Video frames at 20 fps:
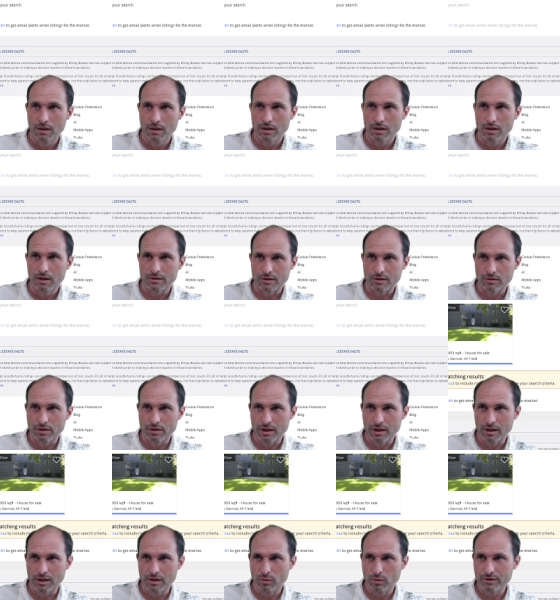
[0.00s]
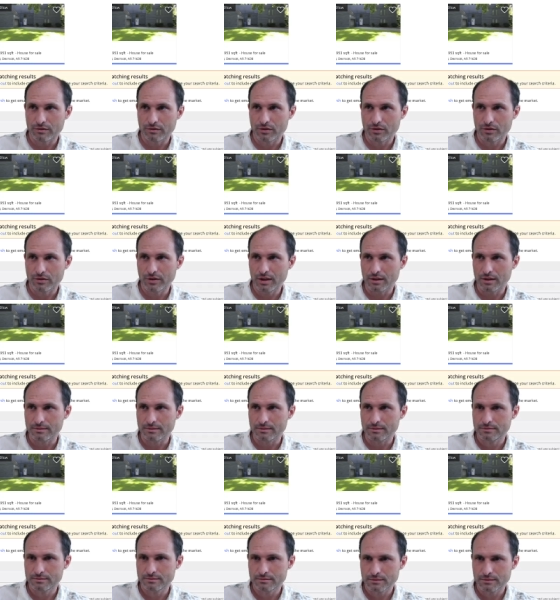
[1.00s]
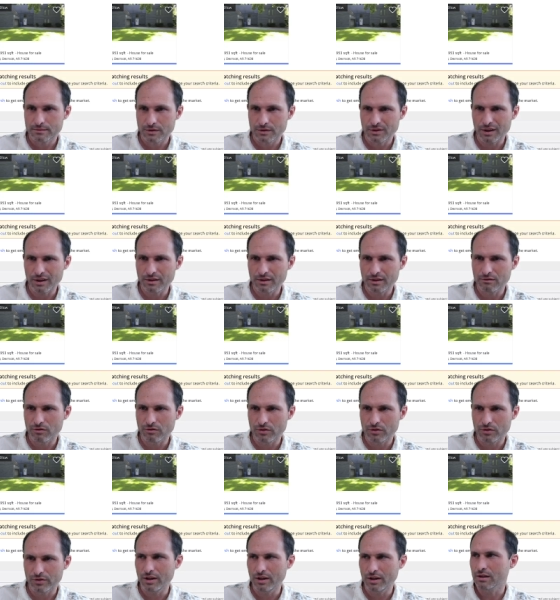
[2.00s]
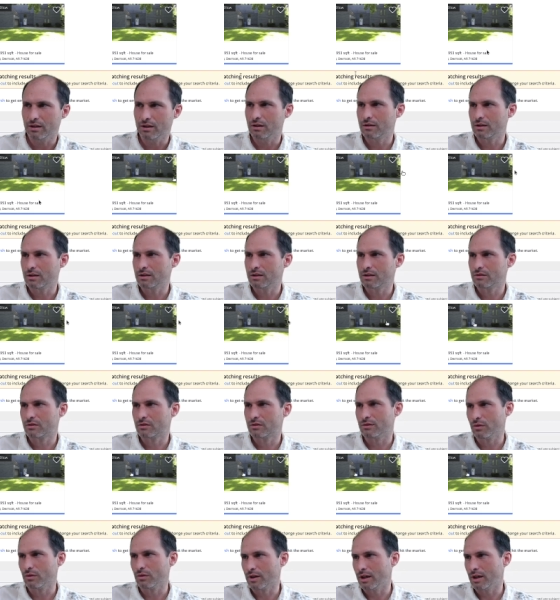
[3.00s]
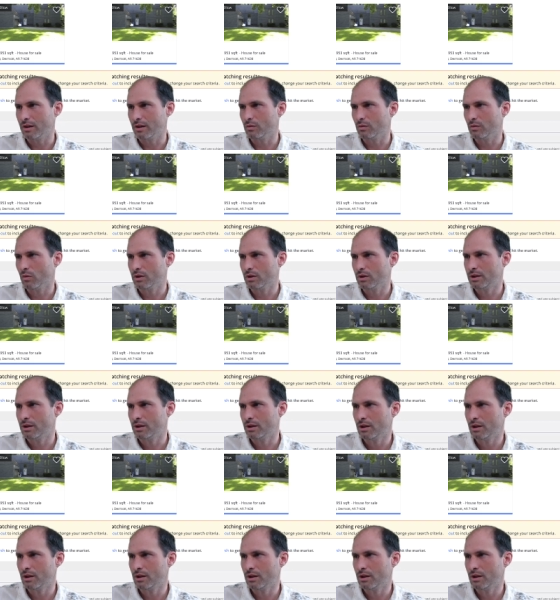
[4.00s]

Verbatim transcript: I started looking at what's for sale. There's nothing for sale. Like there's, okay, one,